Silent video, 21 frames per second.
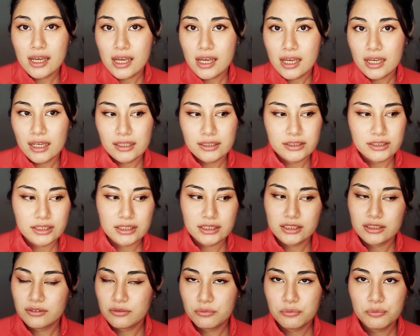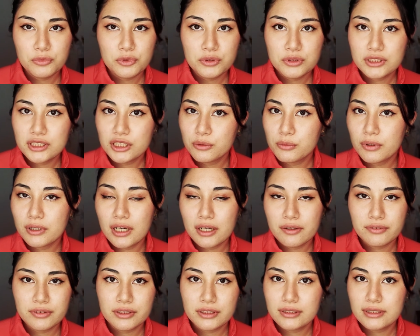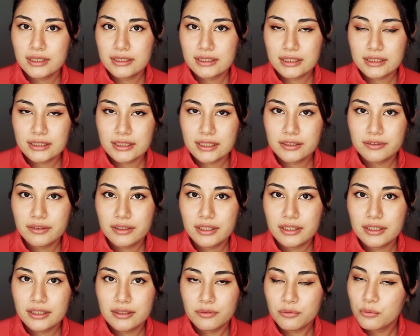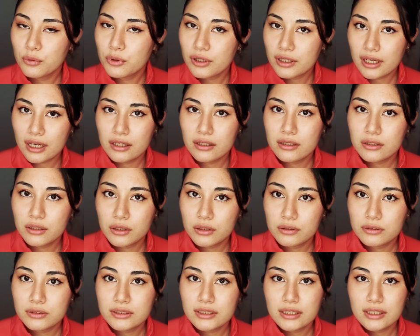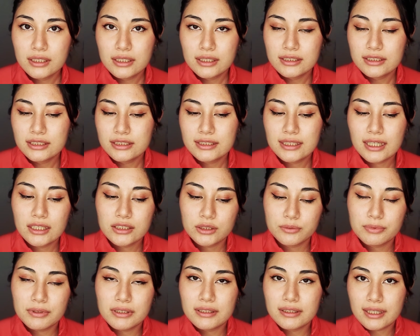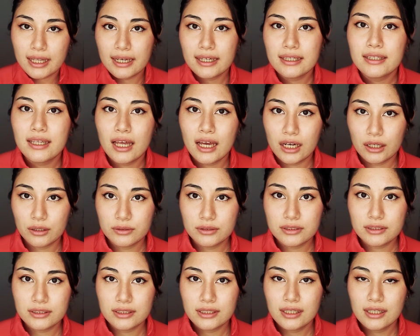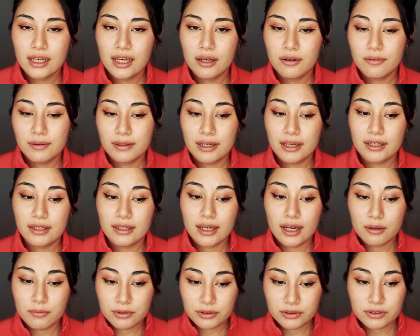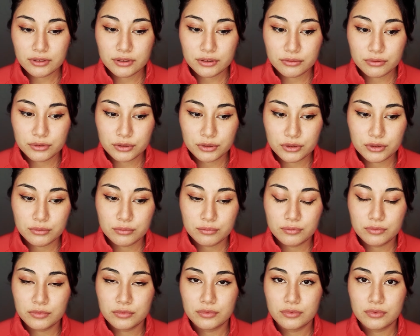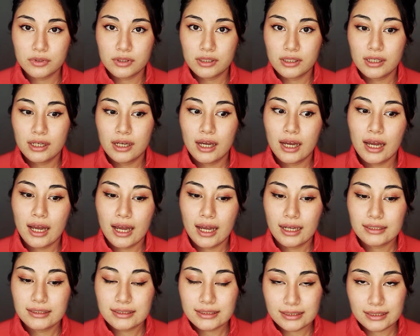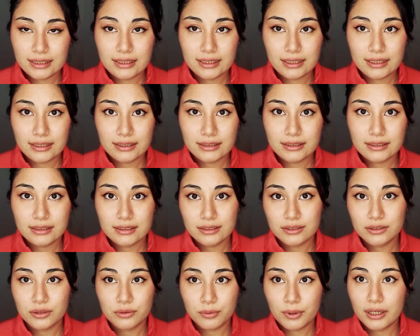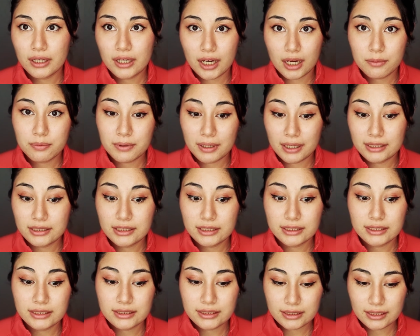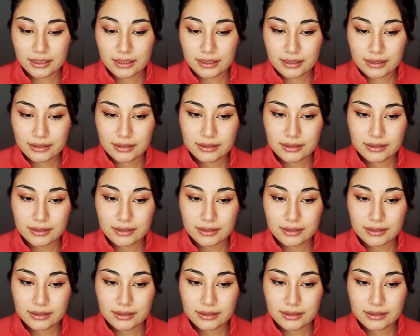and just music, whatever necessary, and workout clothes just has to be laid out. And when I come into the room, I see it, or wake up, I just see it,